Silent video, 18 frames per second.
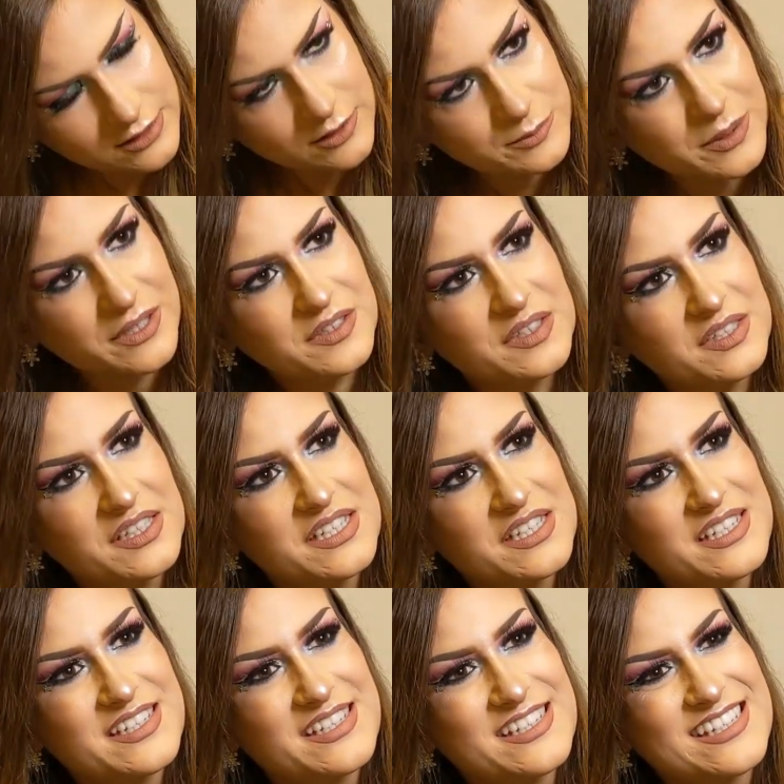Oh my
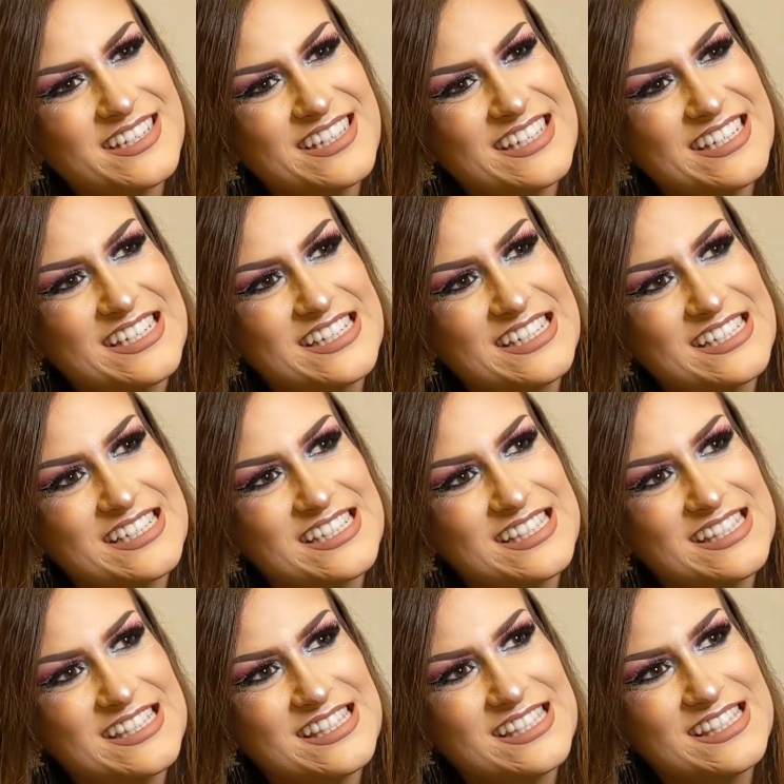gosh,
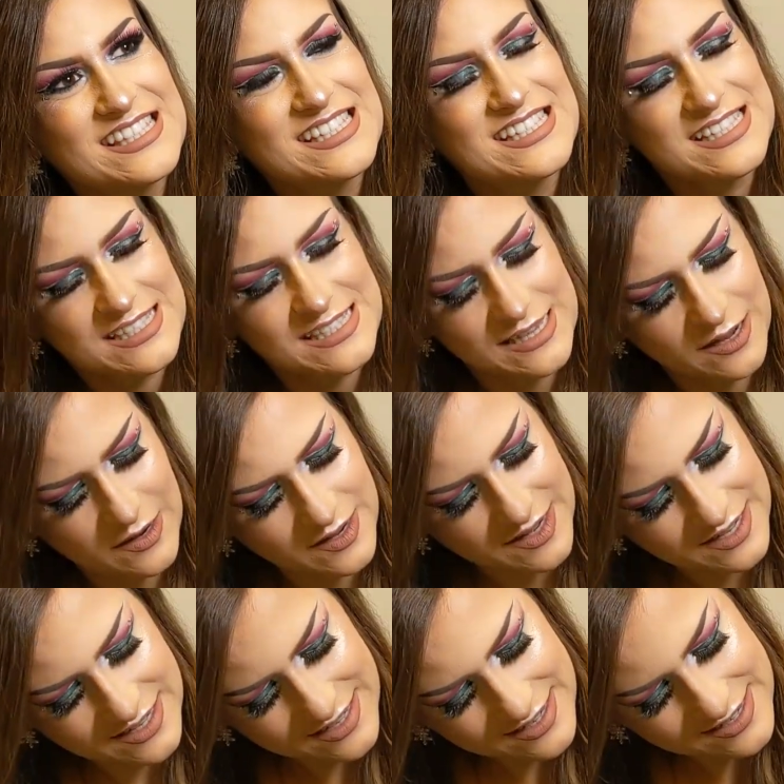this is
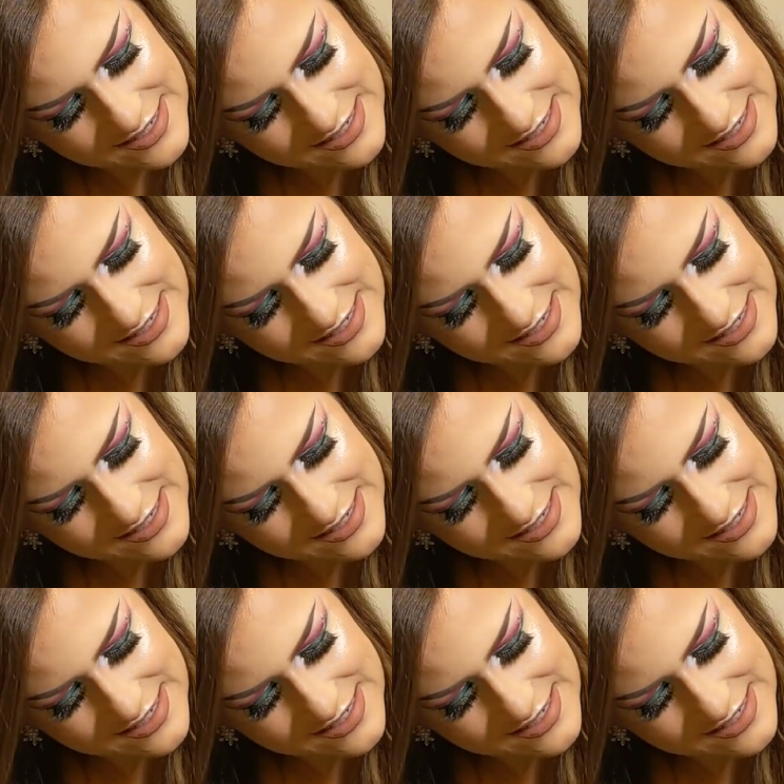hard.